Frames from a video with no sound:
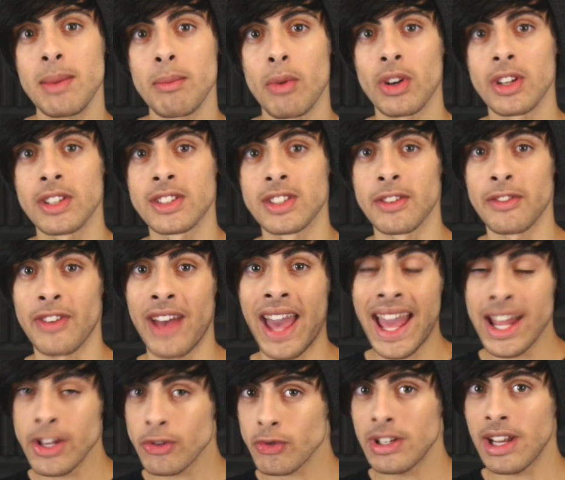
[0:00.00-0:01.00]
monitor for
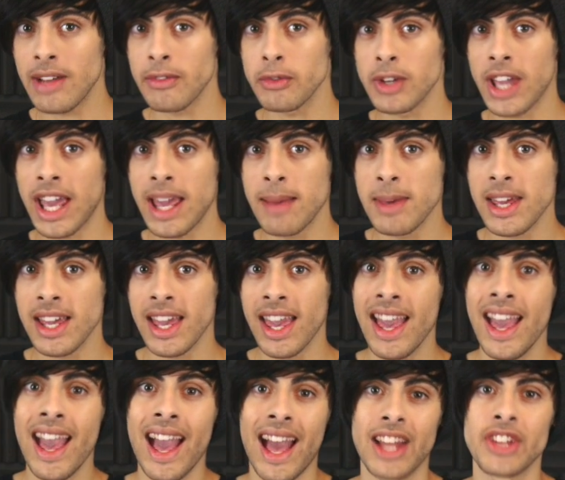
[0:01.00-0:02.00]
entry-level gaming
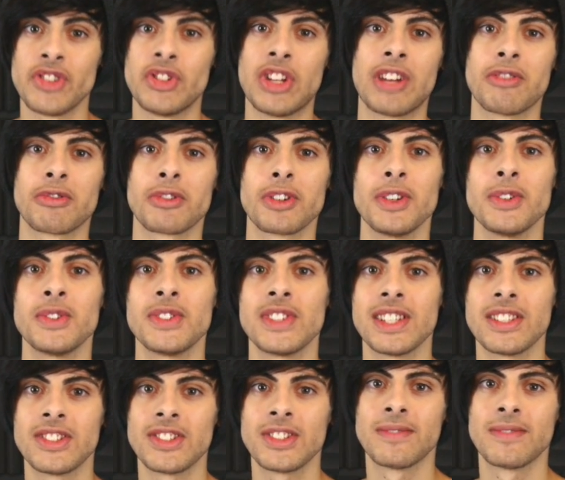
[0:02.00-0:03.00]
and general usage.